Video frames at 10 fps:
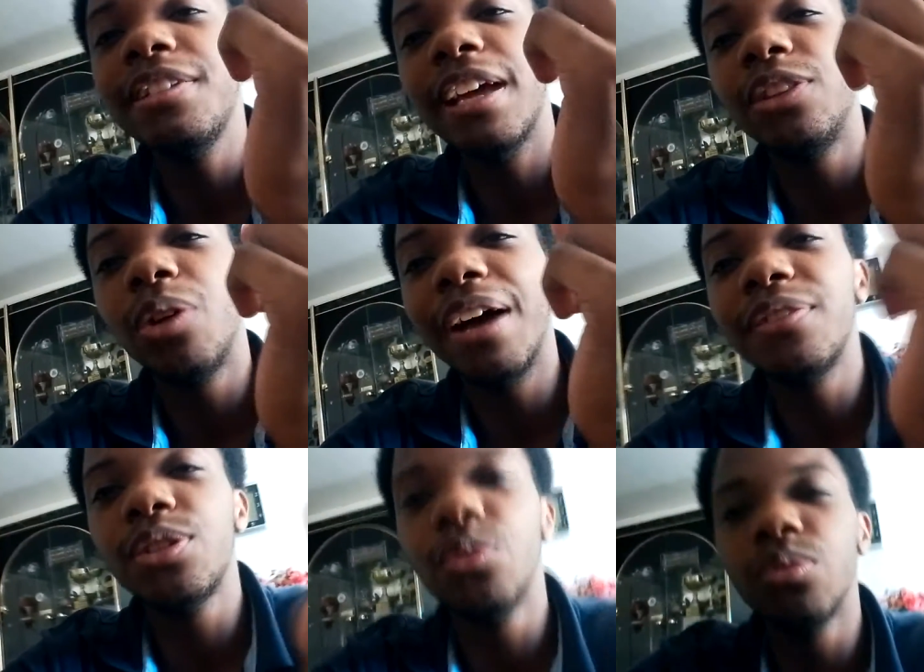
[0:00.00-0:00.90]
actually, I don't
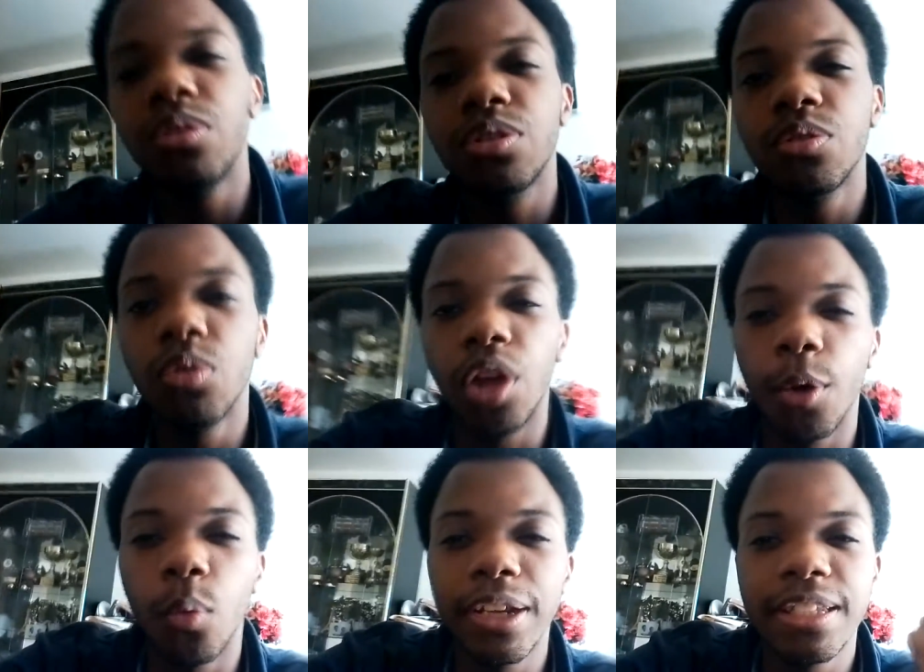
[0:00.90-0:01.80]
have school school
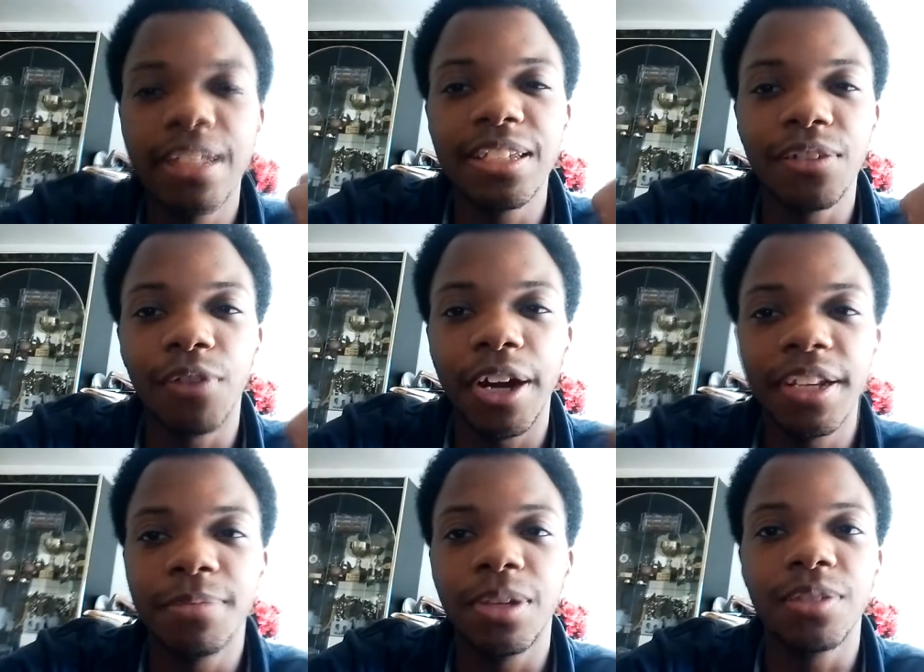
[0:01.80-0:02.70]
on Wednesdays and
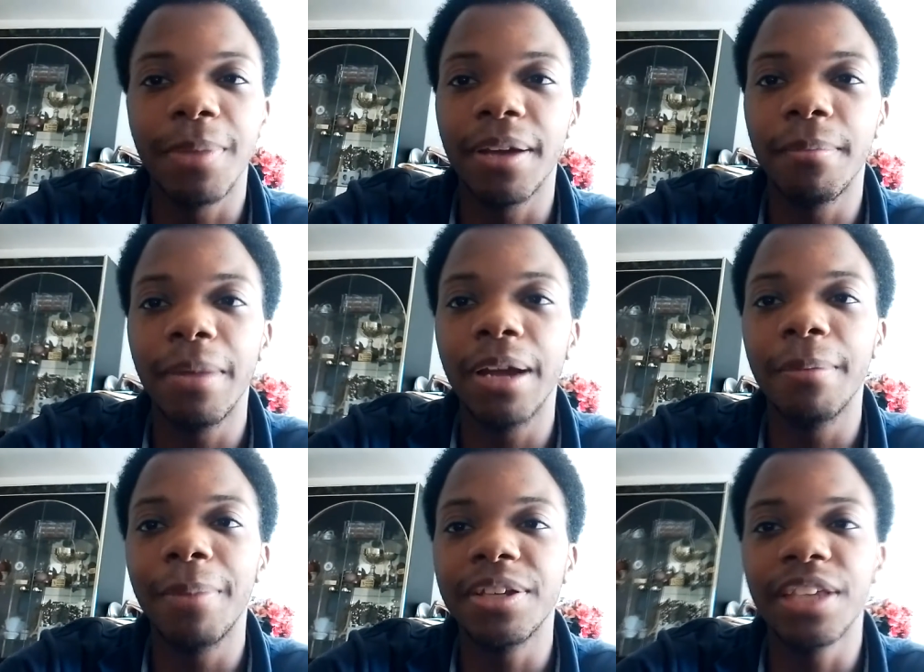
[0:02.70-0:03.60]
Fridays because my, my,
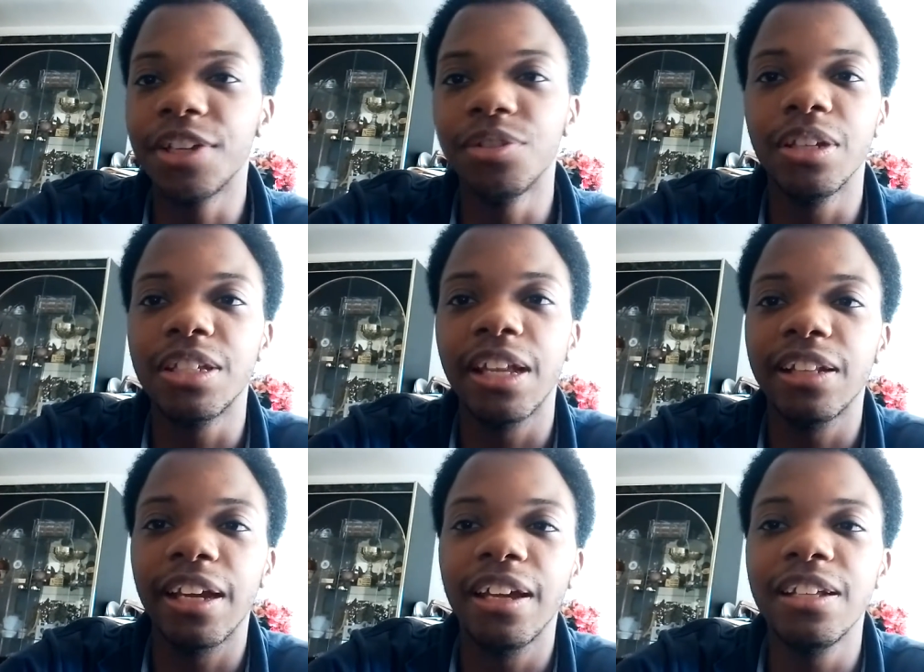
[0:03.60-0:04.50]
my schedule is like
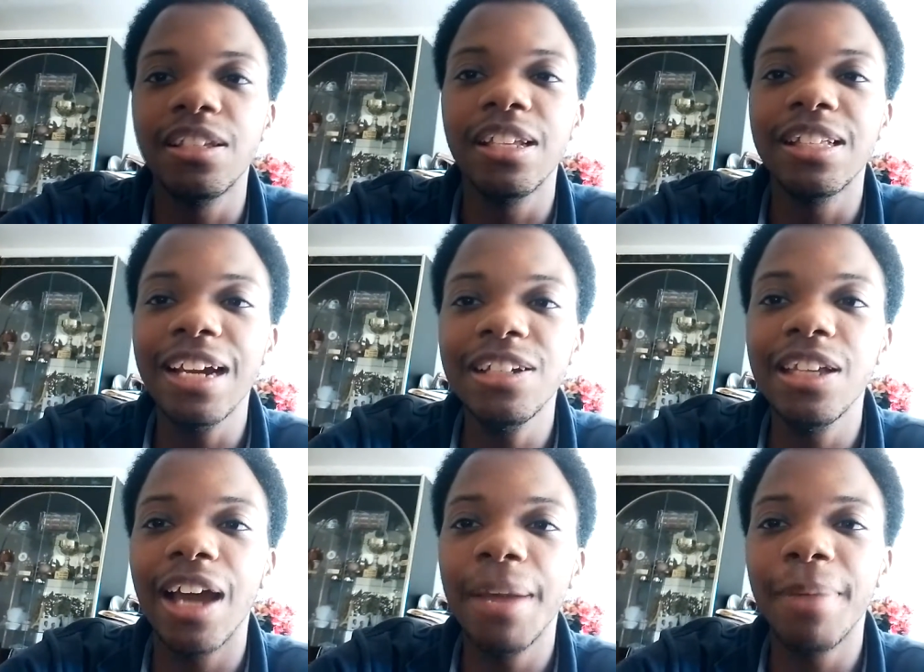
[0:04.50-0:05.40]
that. It's it's
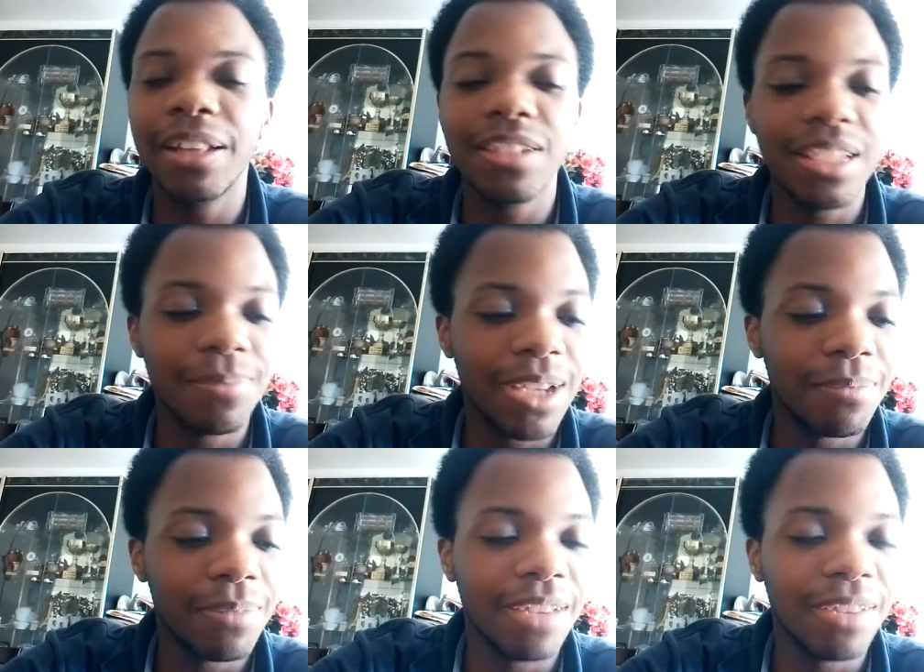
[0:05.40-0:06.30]
actually hype, but at the same
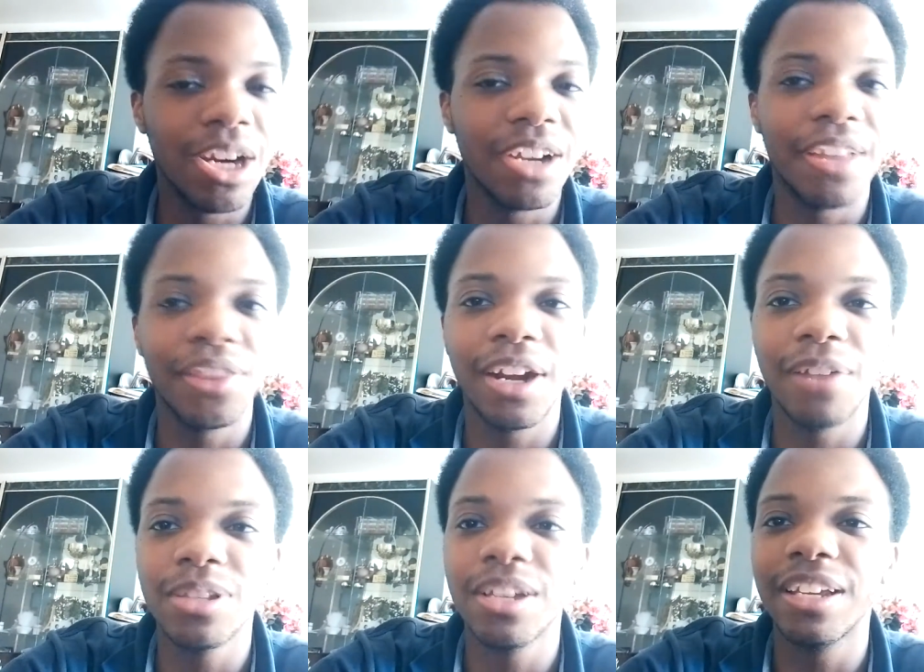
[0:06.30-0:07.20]
time, like, bruh, I thought I
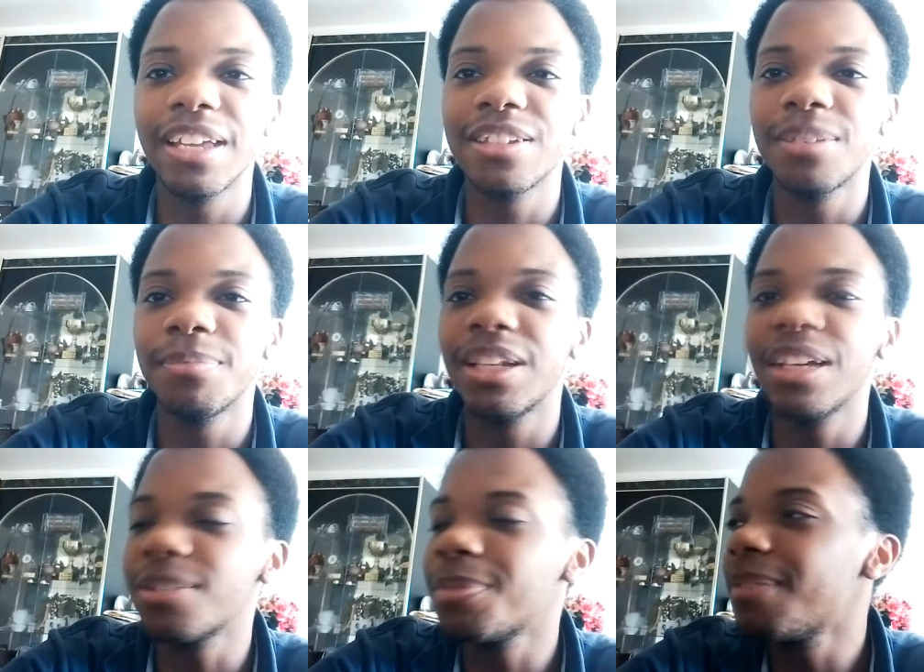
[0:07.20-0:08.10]
was gonna get something
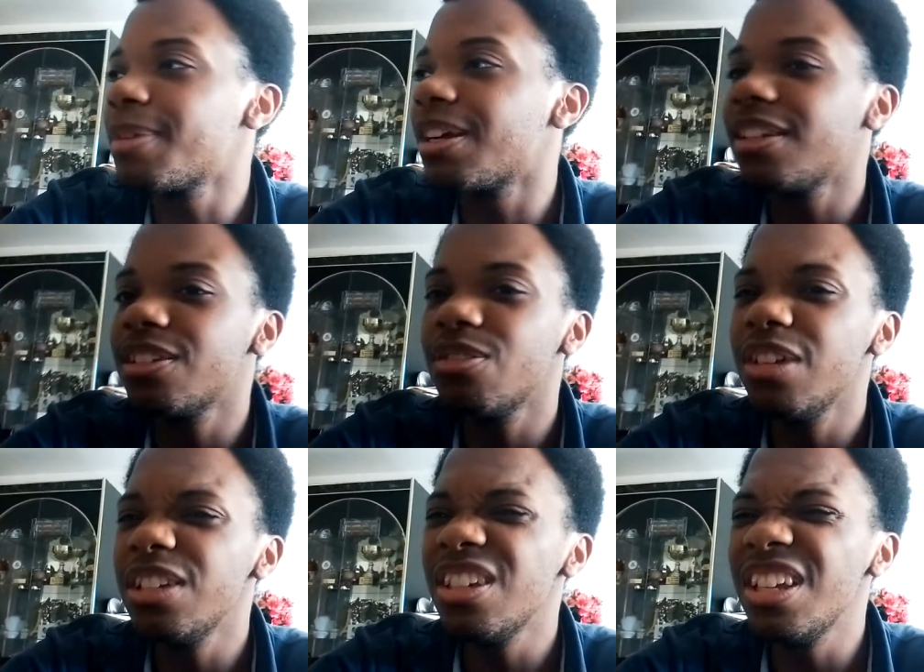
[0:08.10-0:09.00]
else, bruh, but it's
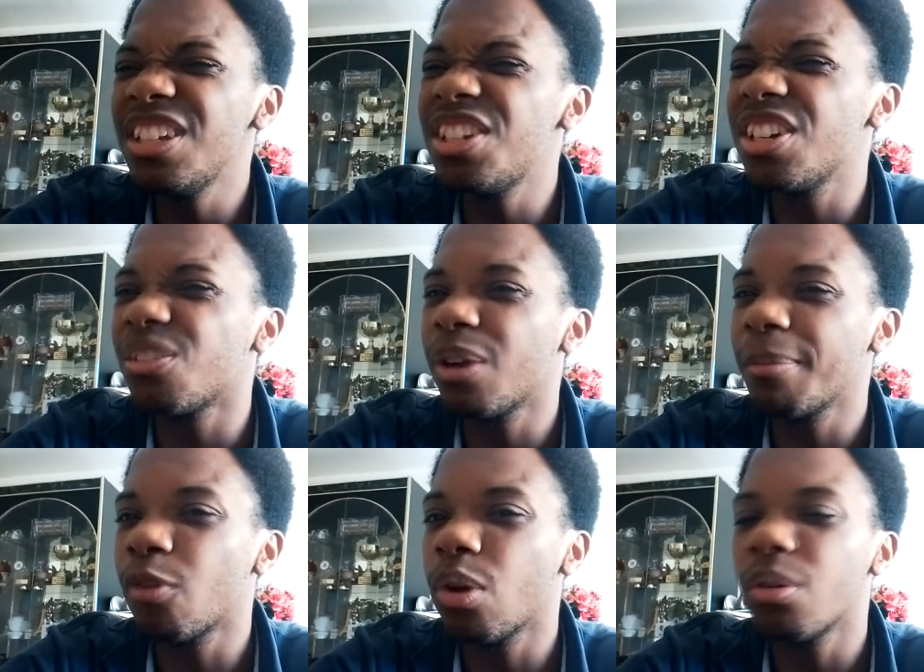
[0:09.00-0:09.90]
it's it's chill. What am
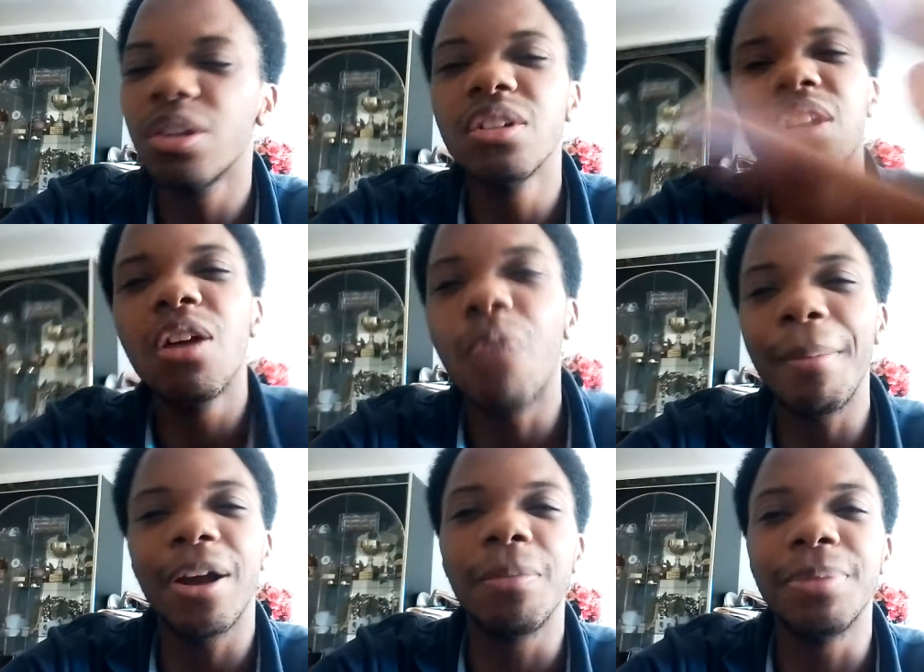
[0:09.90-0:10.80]
why
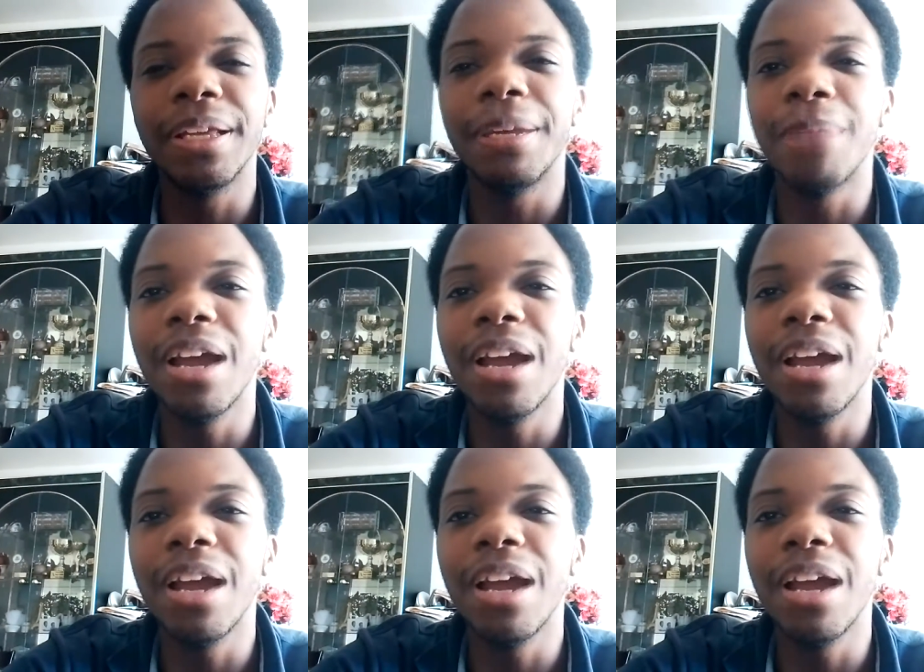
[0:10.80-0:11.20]
am I complaining, bro?